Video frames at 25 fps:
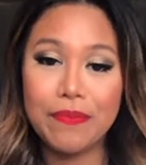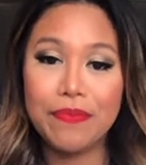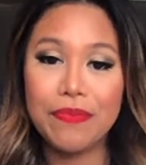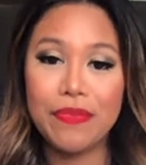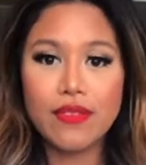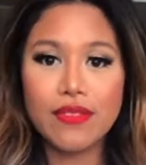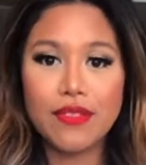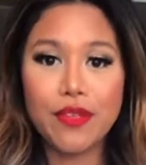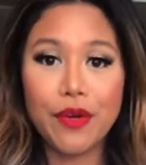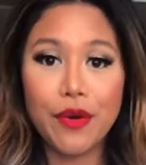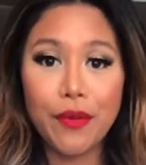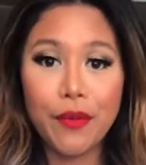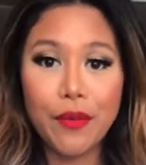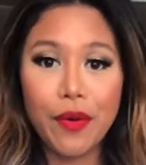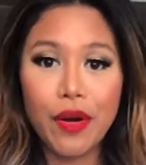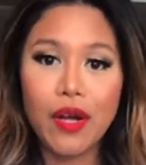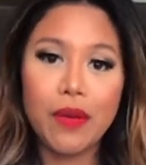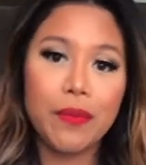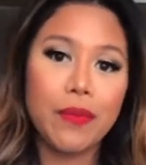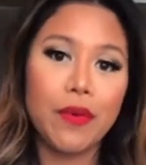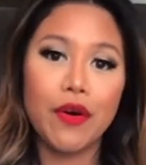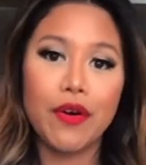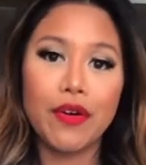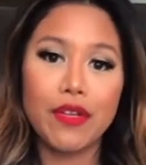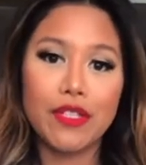So what I'm
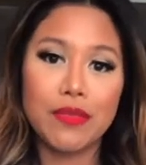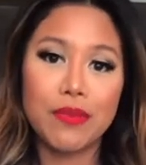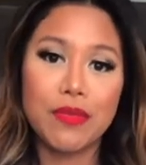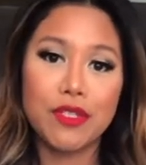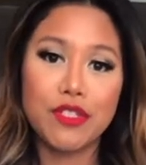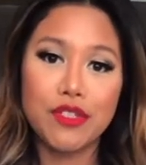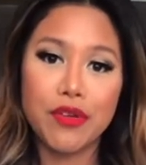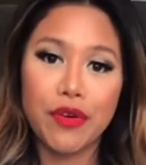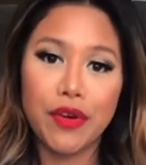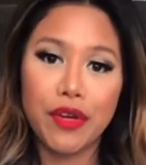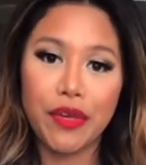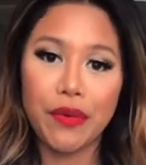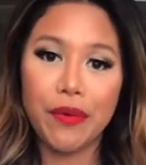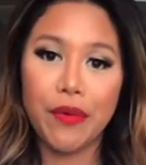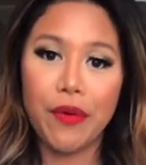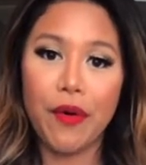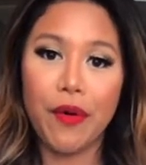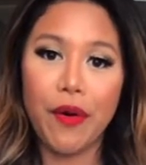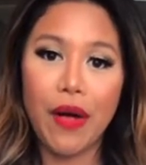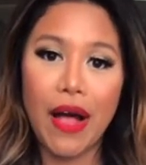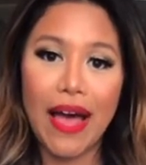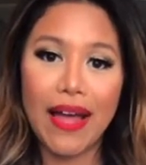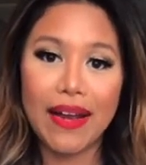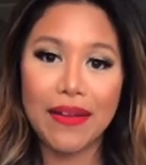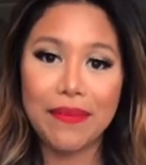going to be showing you all
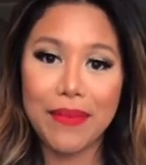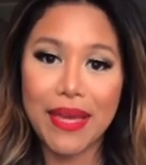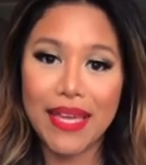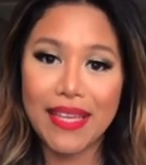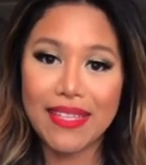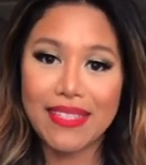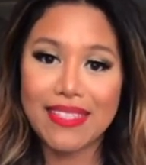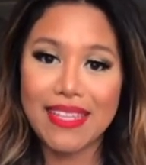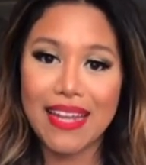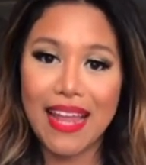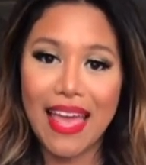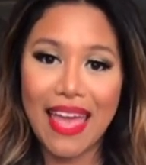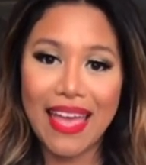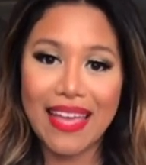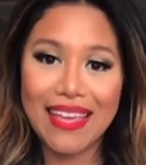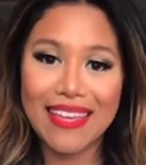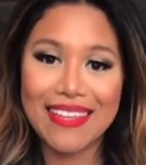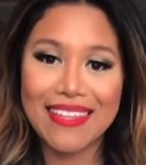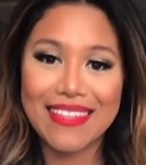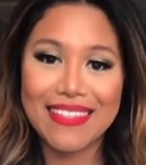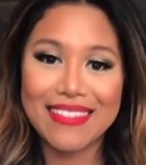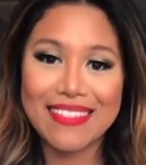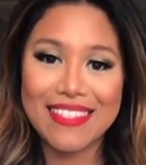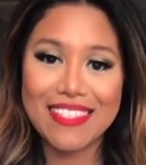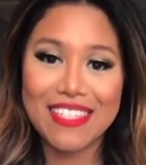how to make today
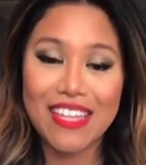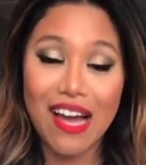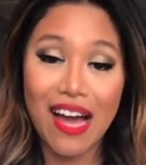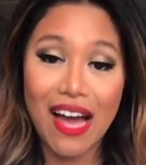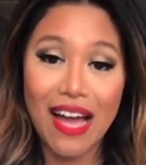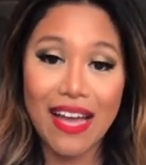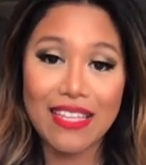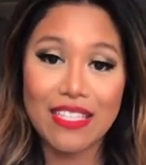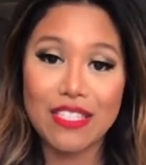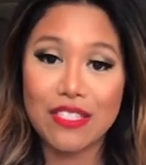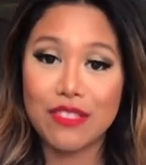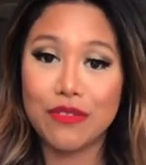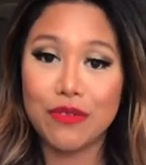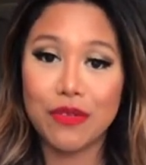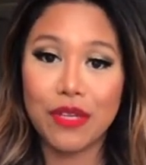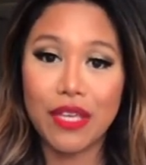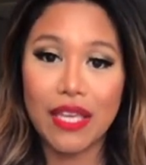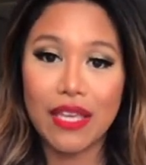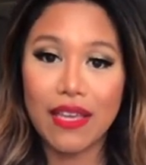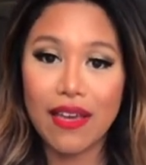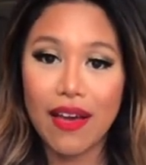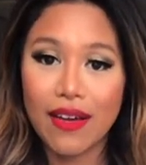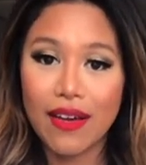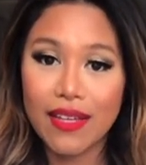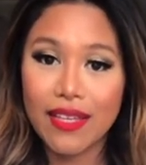is Thai
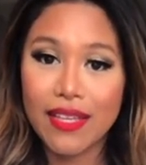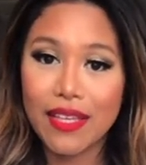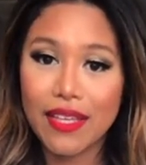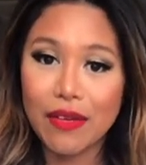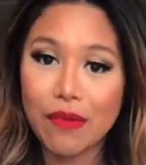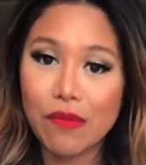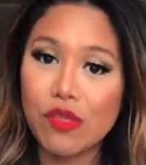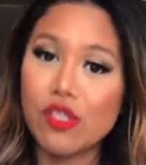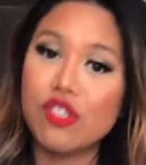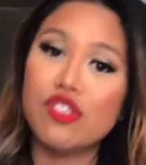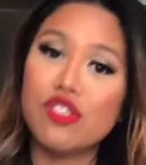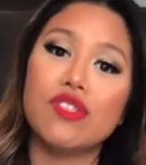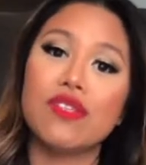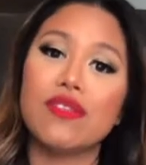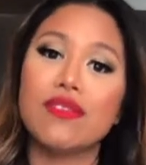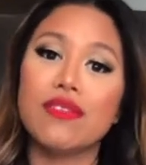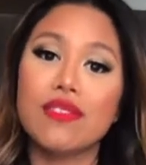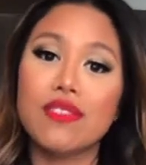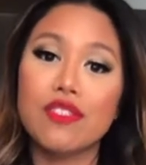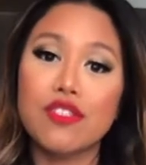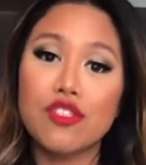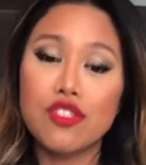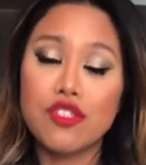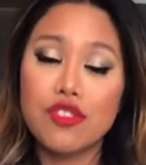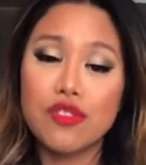Sukiyaki, which is
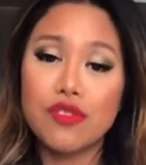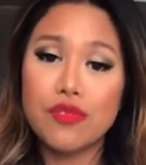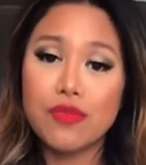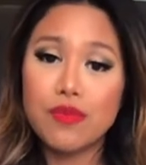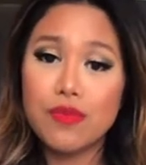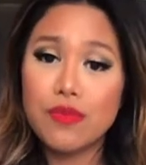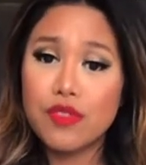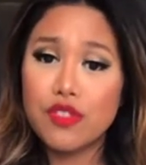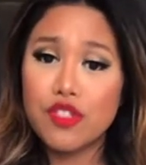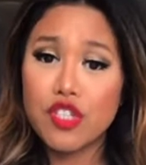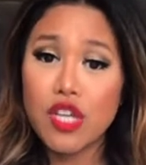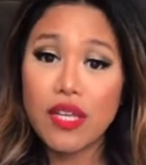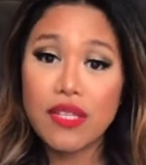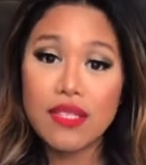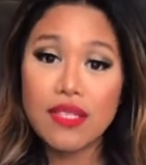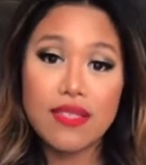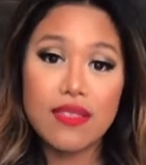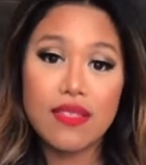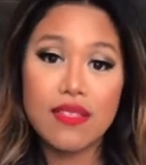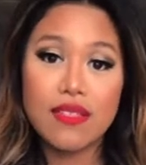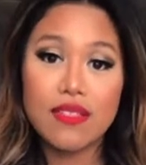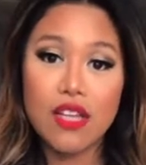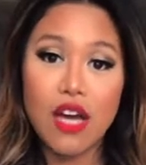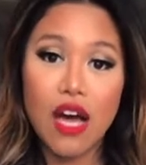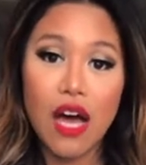just the
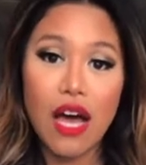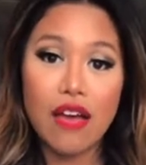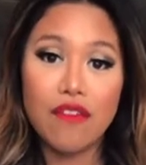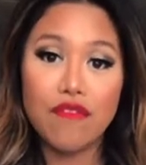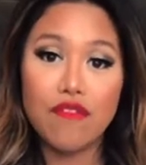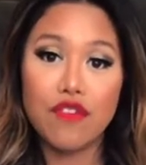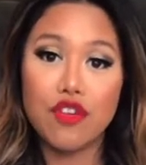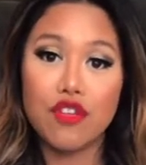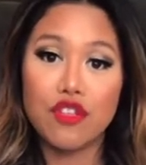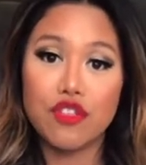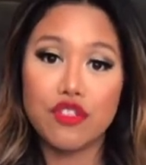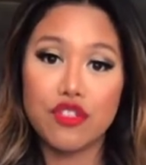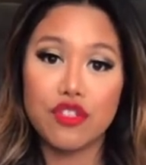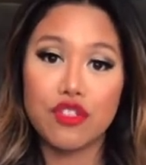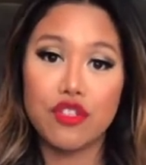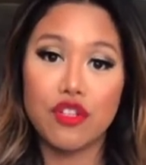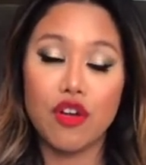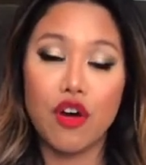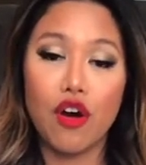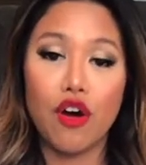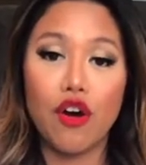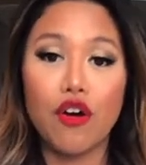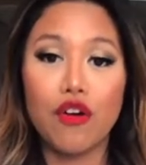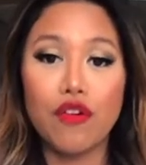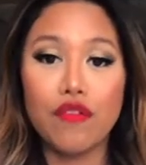Thai version
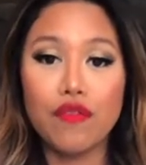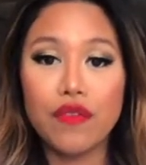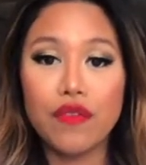of